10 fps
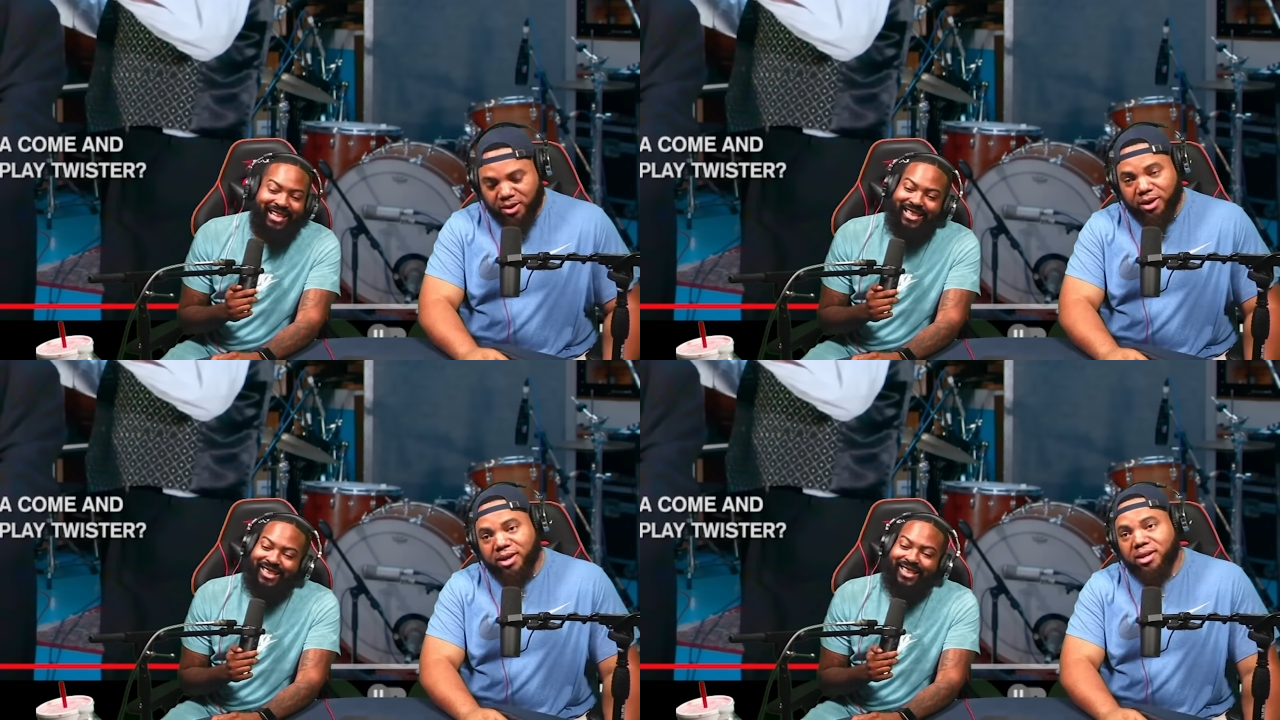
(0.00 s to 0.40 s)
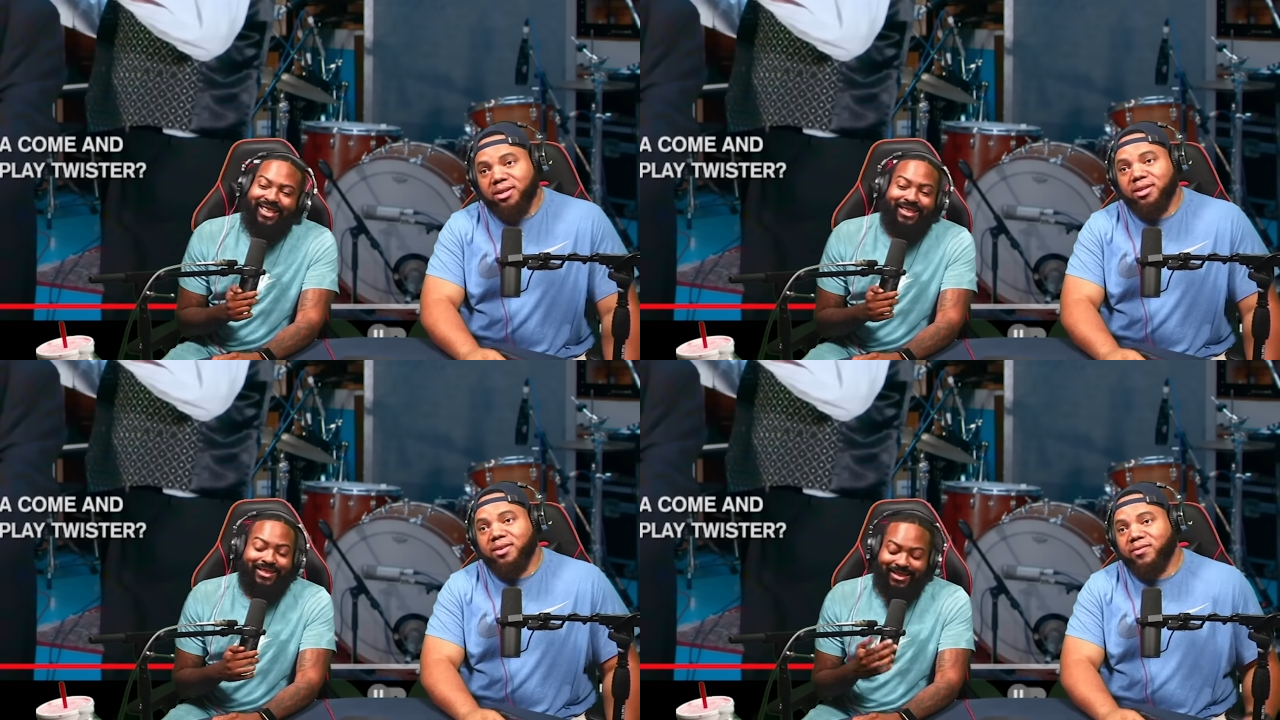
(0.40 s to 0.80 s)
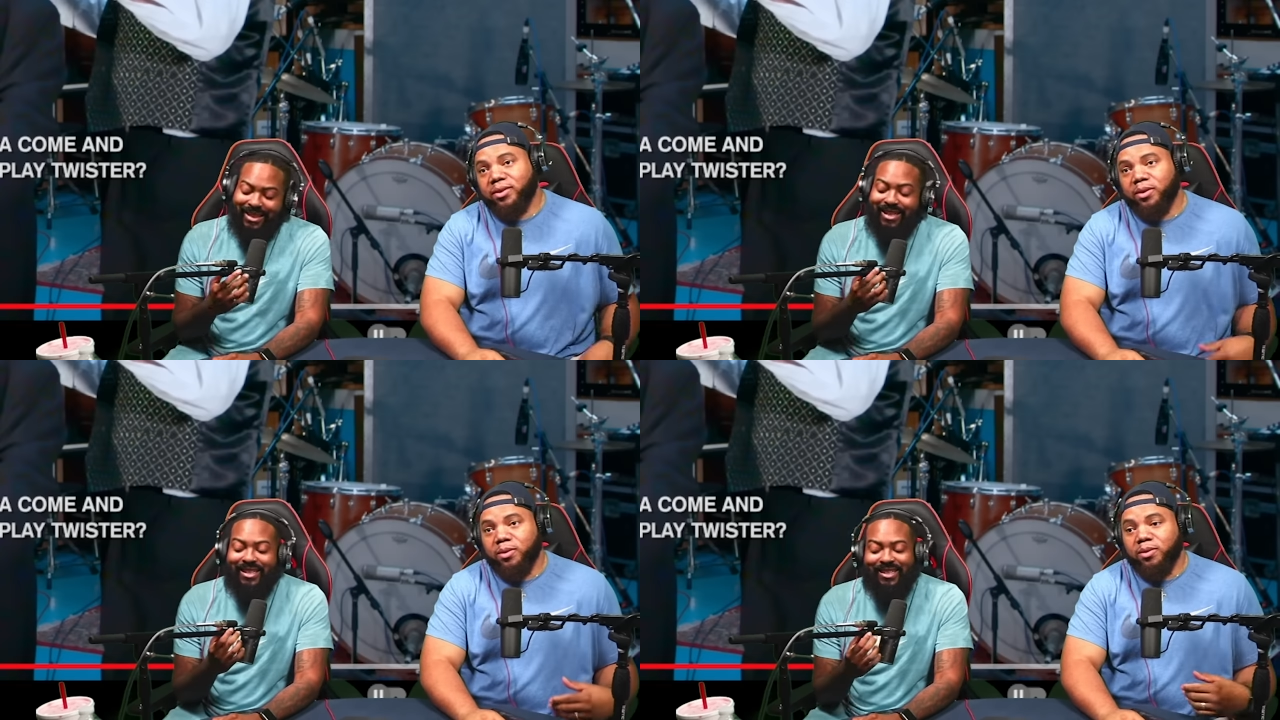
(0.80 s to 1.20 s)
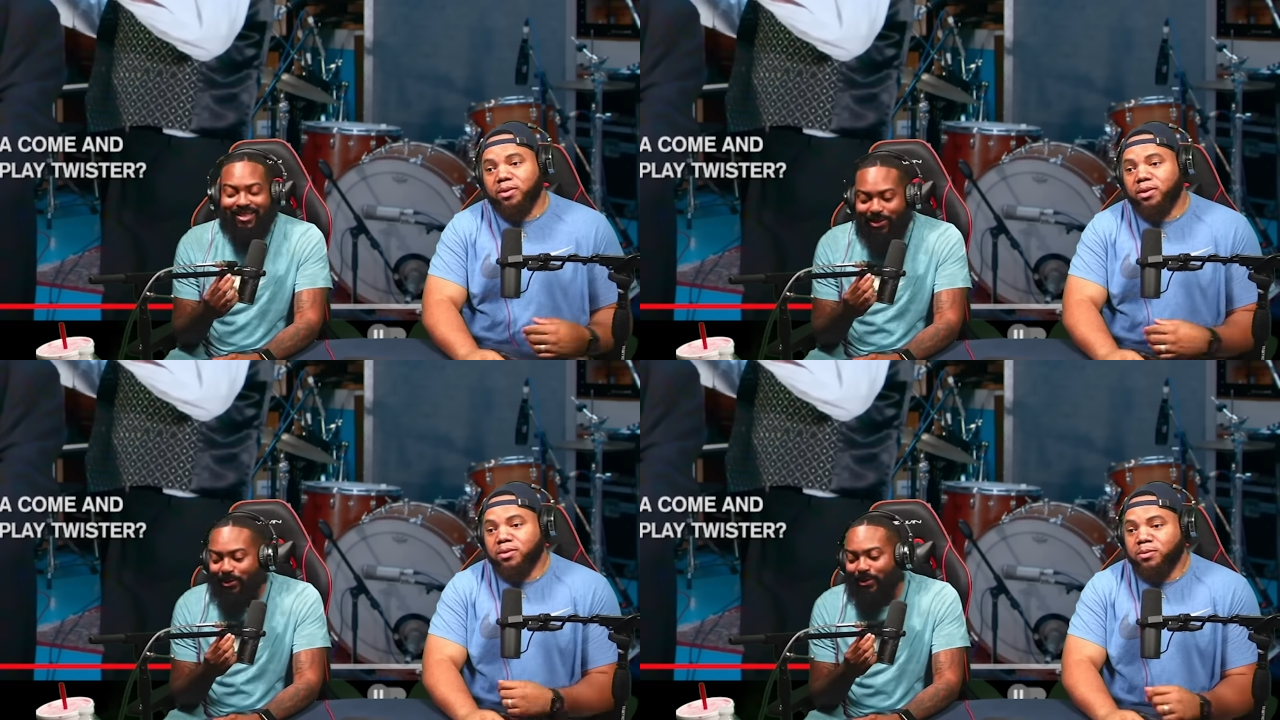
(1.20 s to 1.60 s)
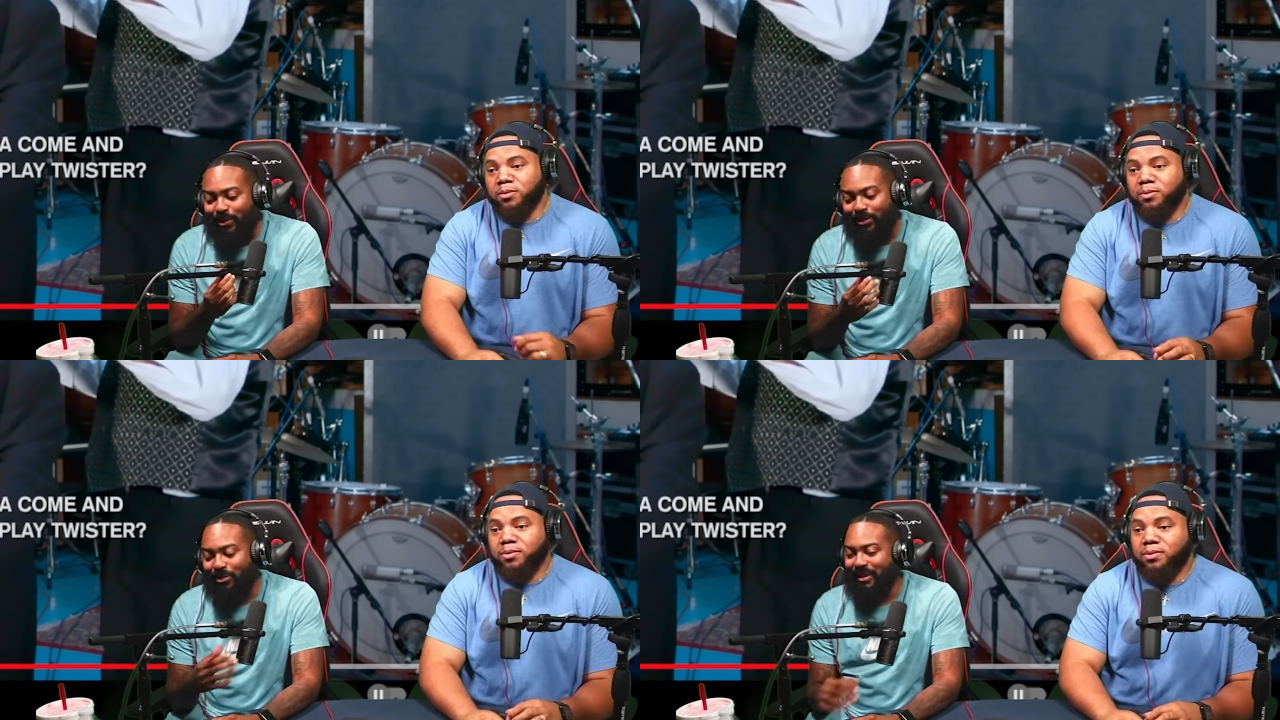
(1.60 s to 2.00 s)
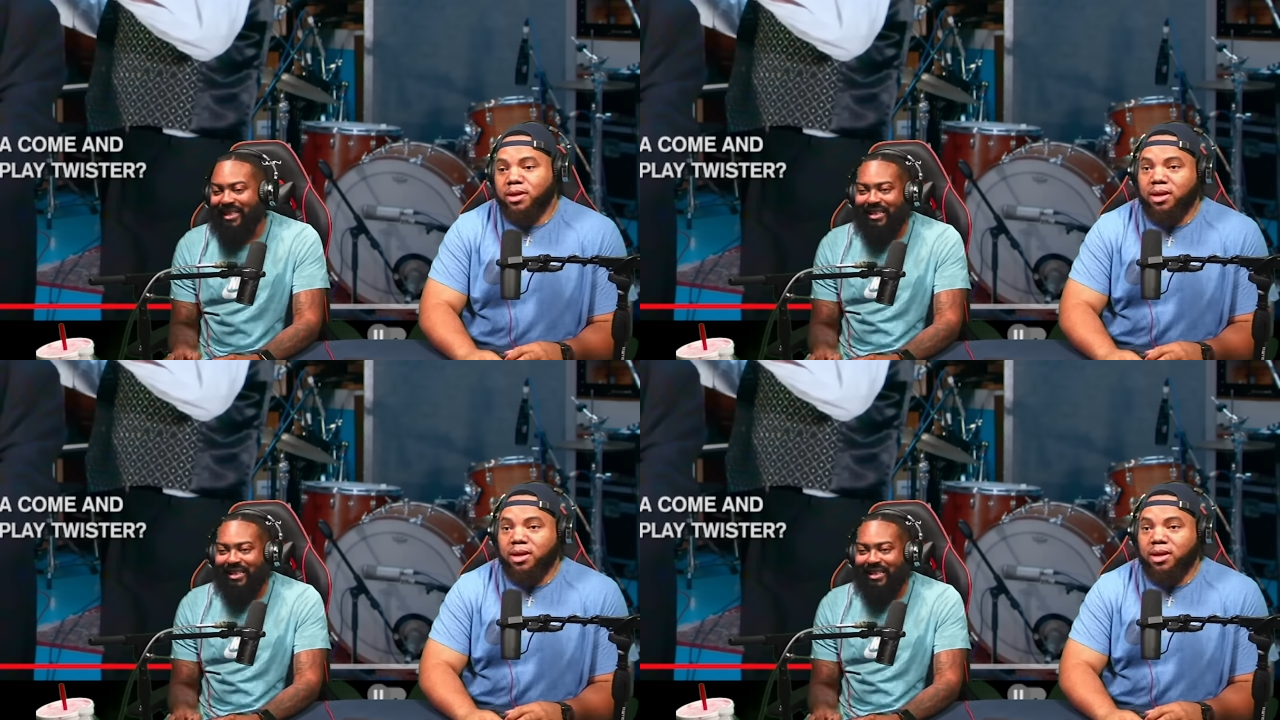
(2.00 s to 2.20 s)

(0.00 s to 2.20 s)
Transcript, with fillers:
Speaker 1: They, oh, they cooking. They cool, man.